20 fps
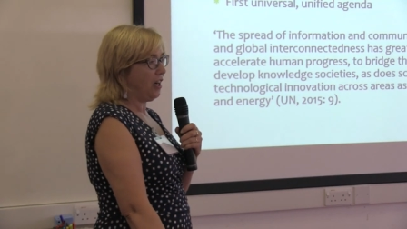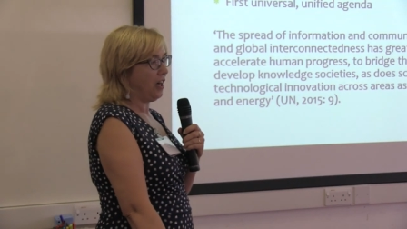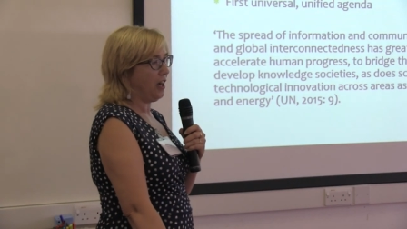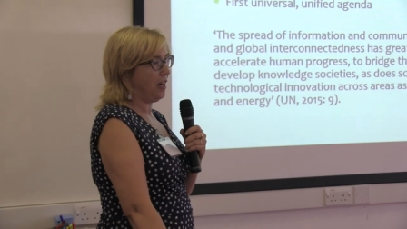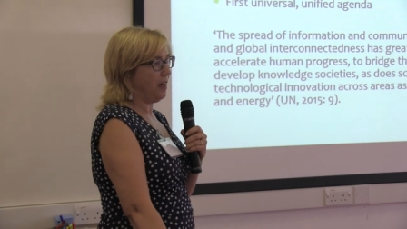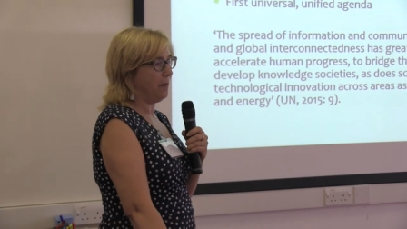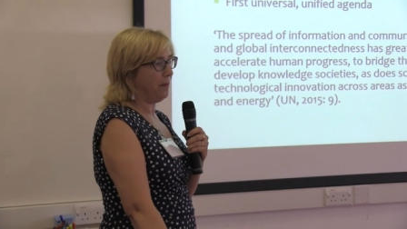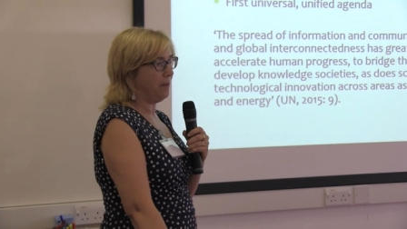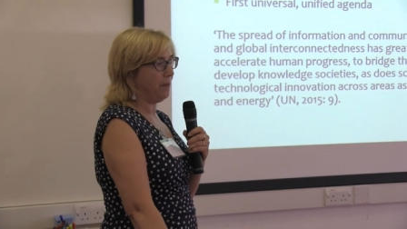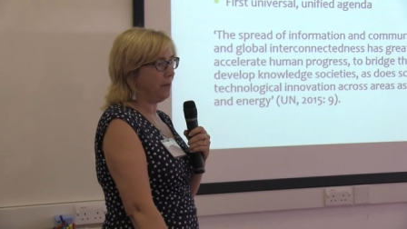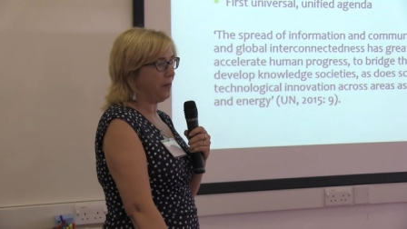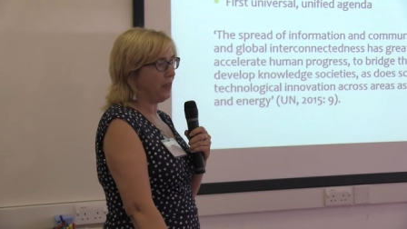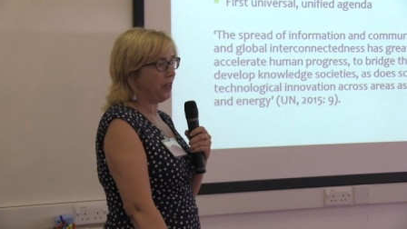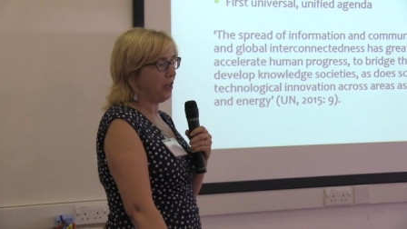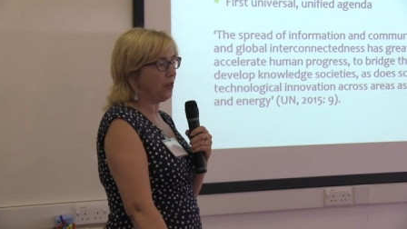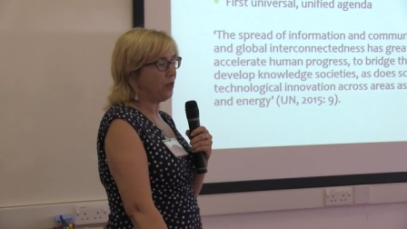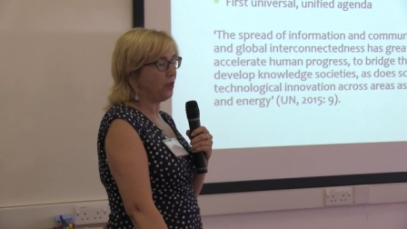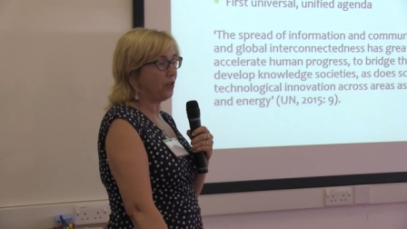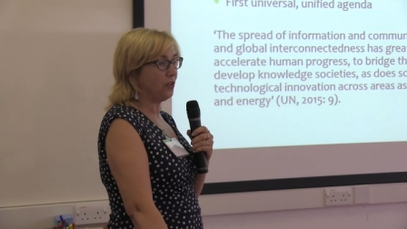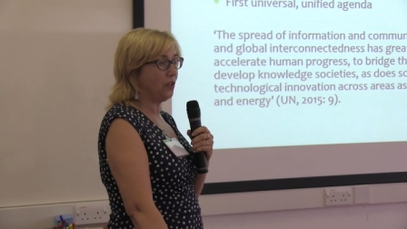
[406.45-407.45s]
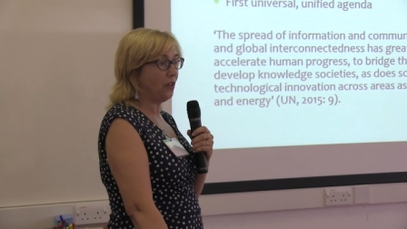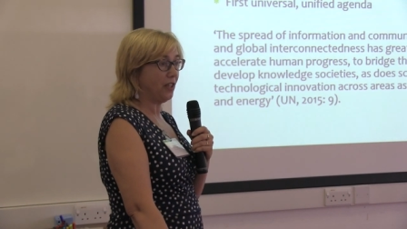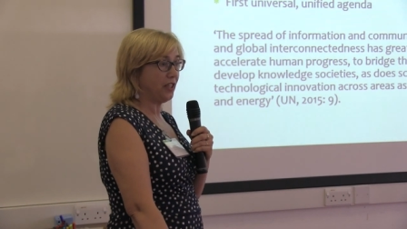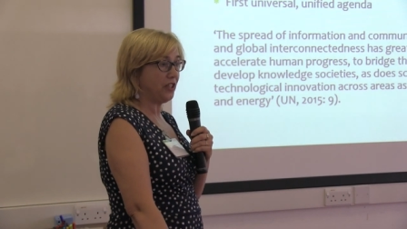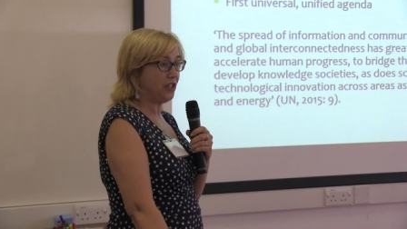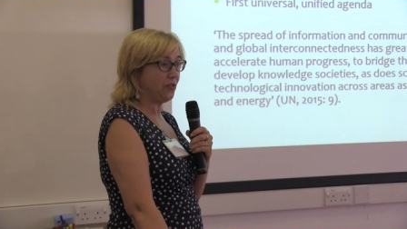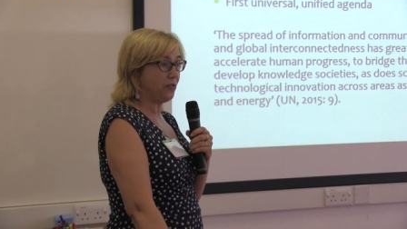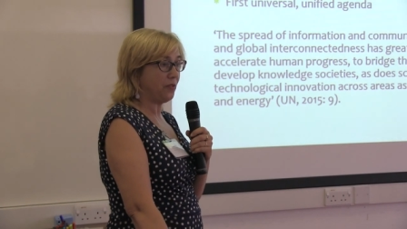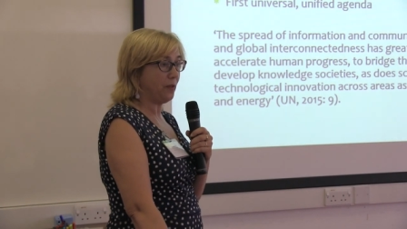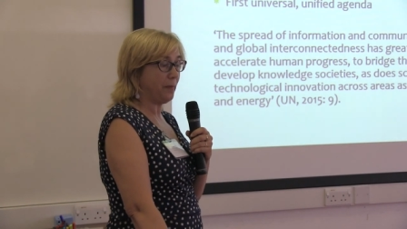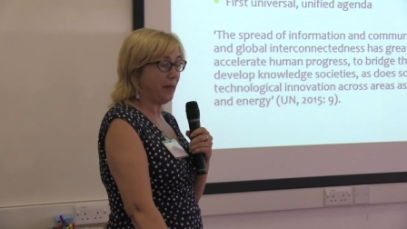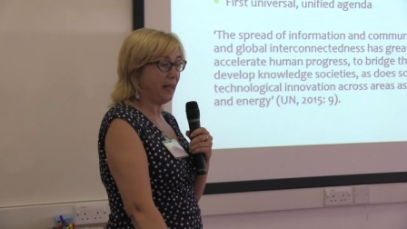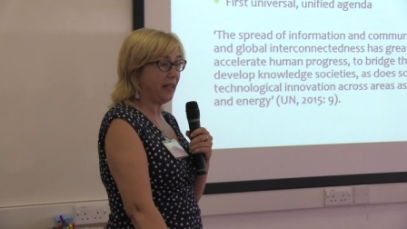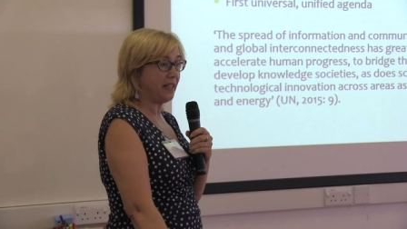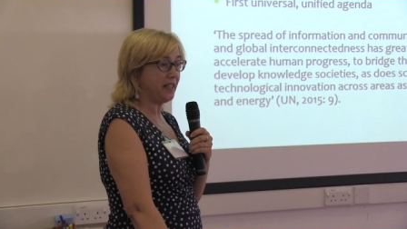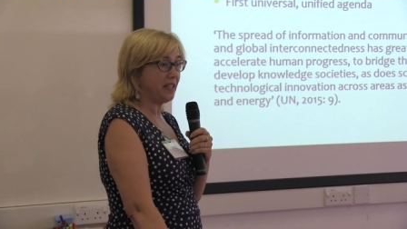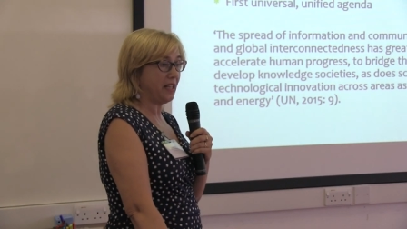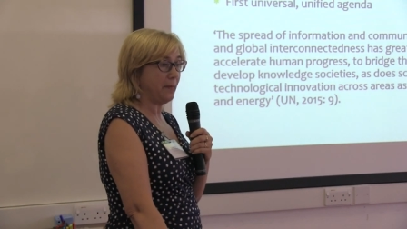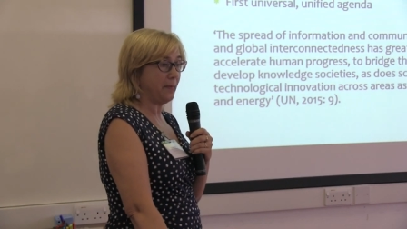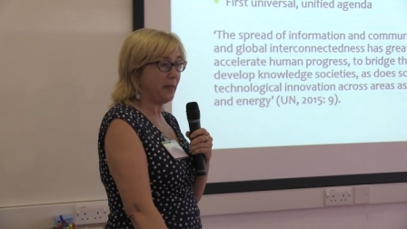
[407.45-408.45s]
um, local knowledge from
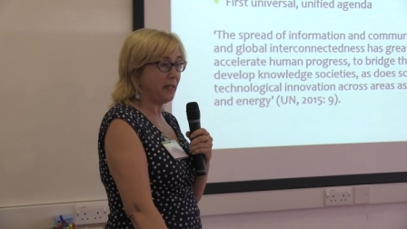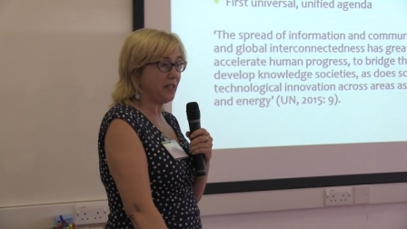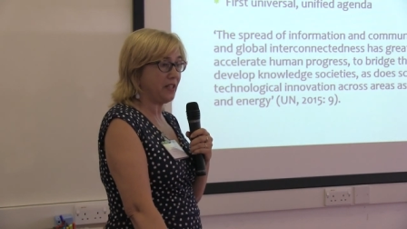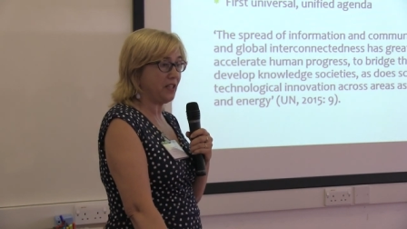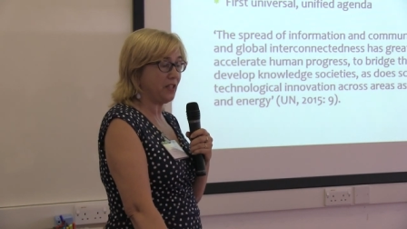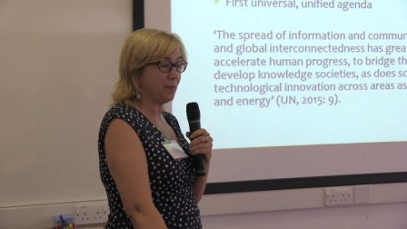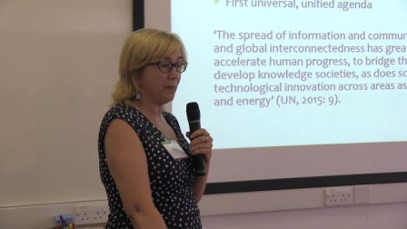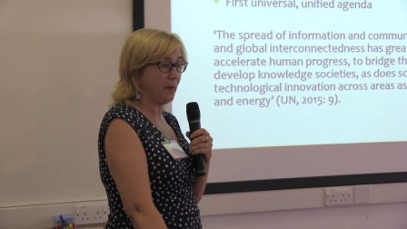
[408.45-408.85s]
academics is